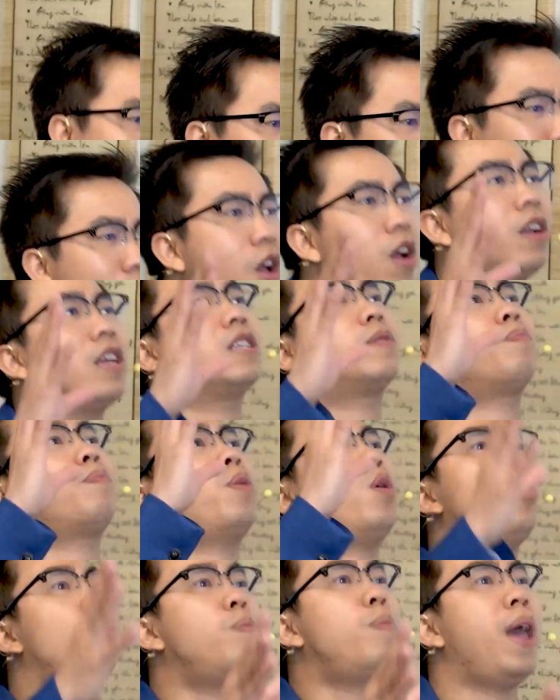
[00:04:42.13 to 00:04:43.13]
the stock is
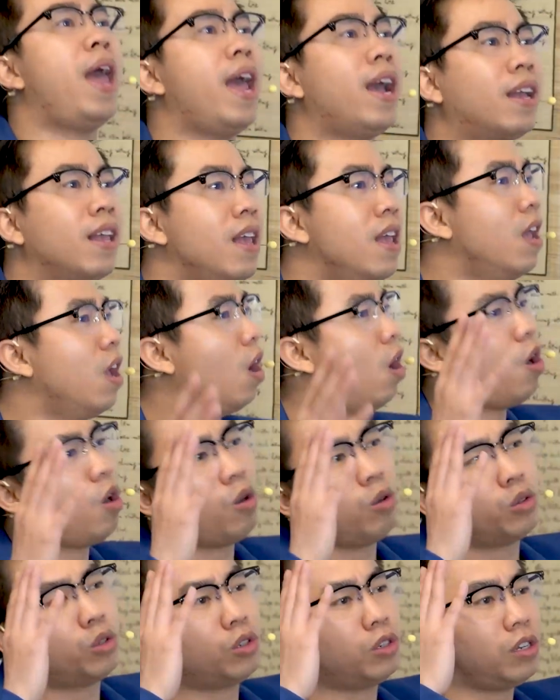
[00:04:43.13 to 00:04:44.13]
pulled back.
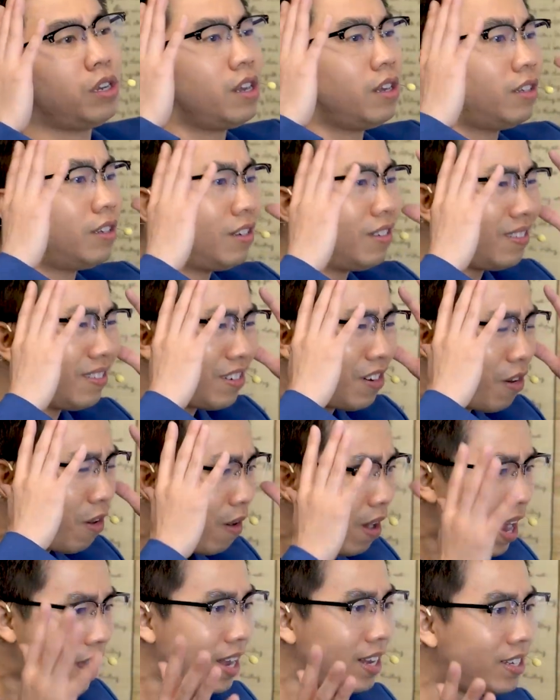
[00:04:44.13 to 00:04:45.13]
Oh, Jesus
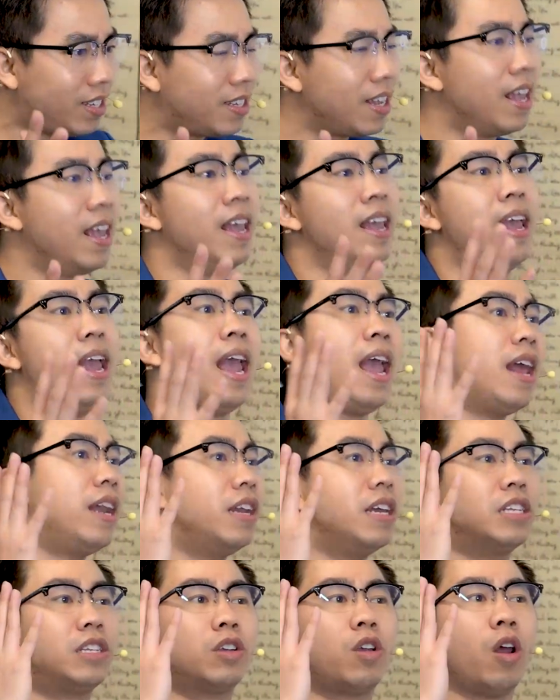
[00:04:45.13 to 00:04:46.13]
Christ. And
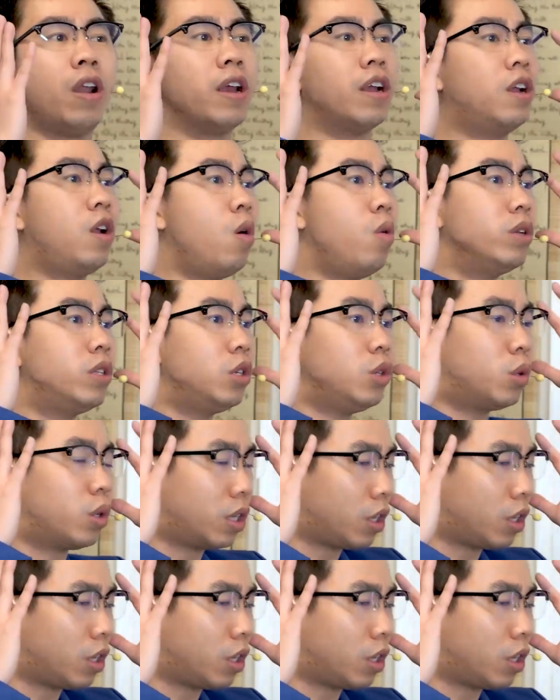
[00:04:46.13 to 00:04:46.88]
it's going to go into